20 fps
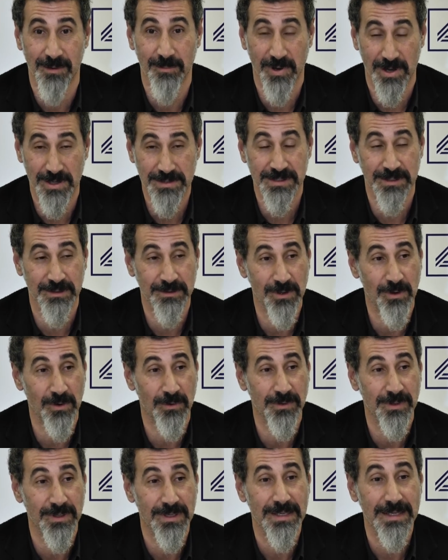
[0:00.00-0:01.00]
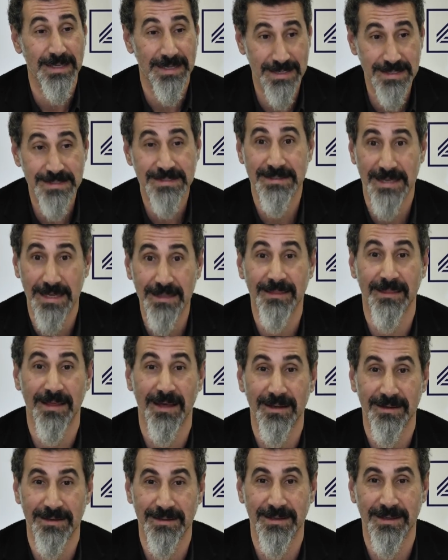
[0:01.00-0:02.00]
Parts Unknown, he said
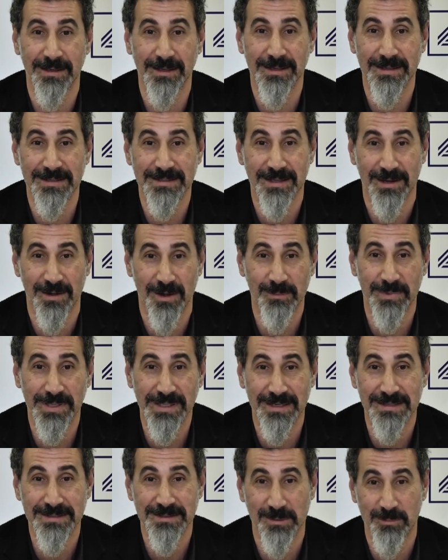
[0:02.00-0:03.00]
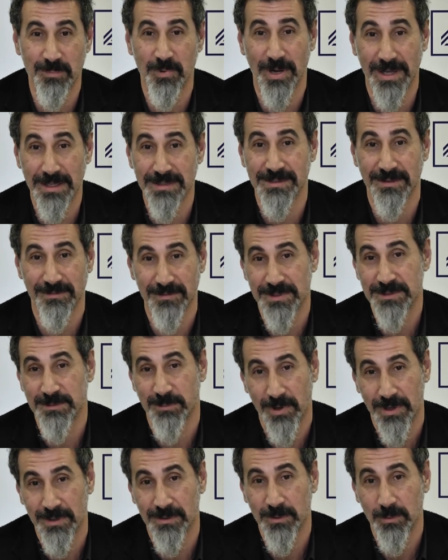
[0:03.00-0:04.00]
that. He said Armenia is the brains of this
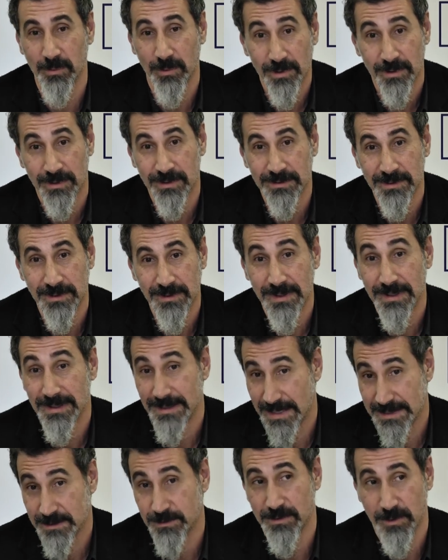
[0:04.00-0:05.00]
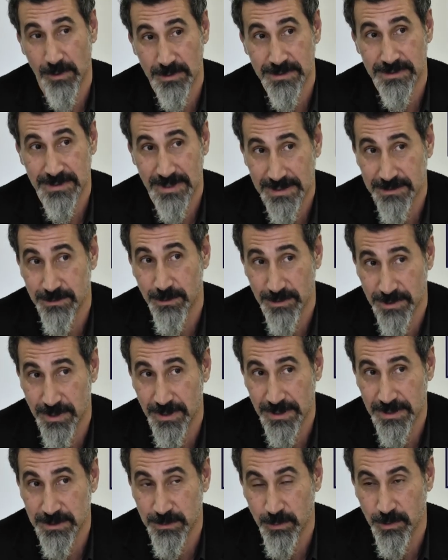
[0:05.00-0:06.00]
part of the world. Those are
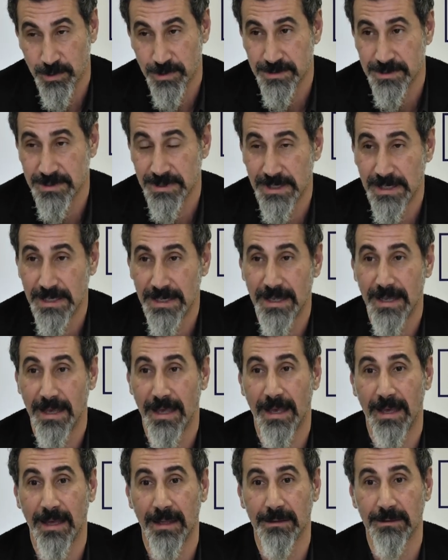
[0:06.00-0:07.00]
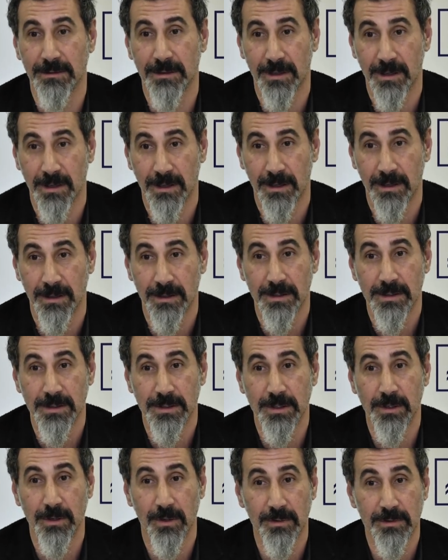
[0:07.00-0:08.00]
his words. And,
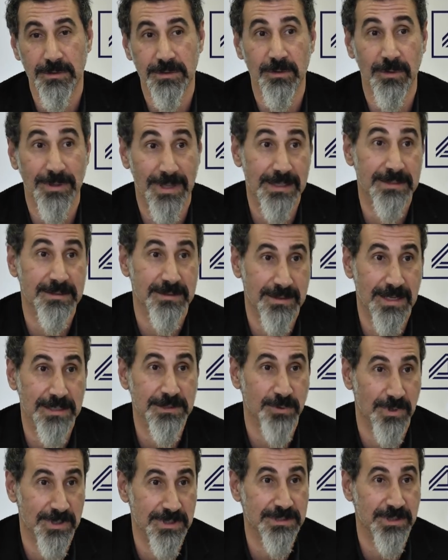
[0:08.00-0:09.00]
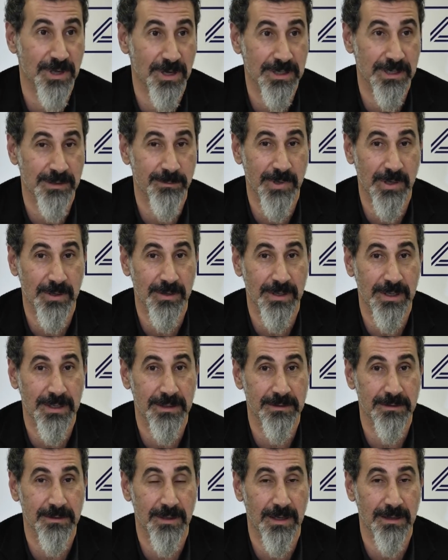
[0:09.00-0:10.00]
you know, so that's what it's talking about.
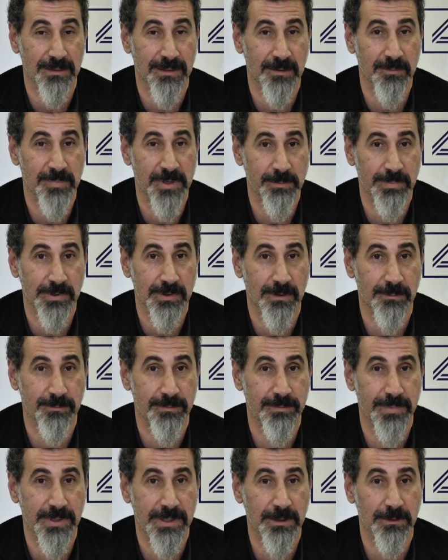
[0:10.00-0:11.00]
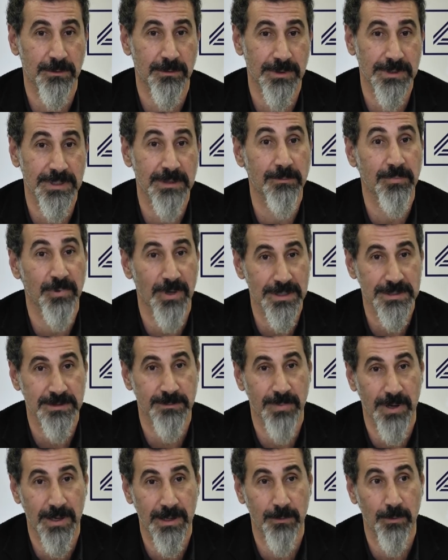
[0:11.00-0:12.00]
And I think people are being really
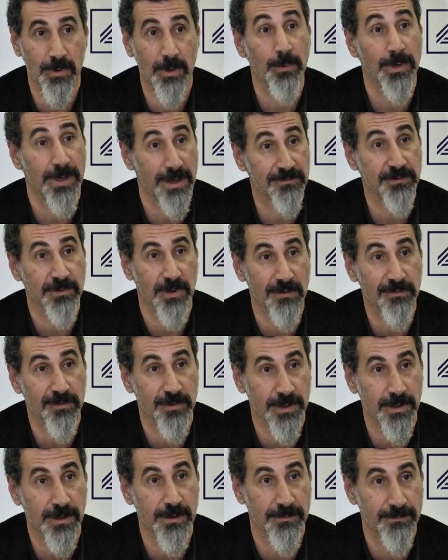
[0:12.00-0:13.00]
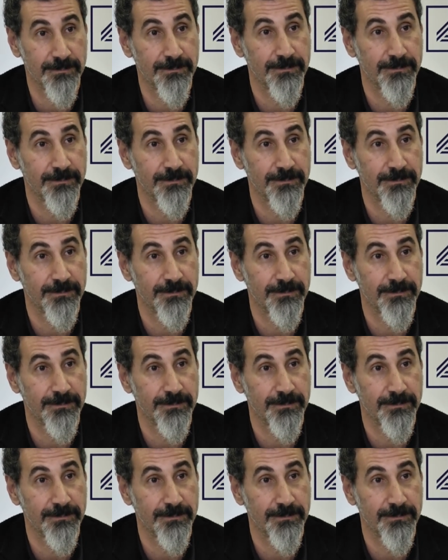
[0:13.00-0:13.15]
impressed by what we have to offer here.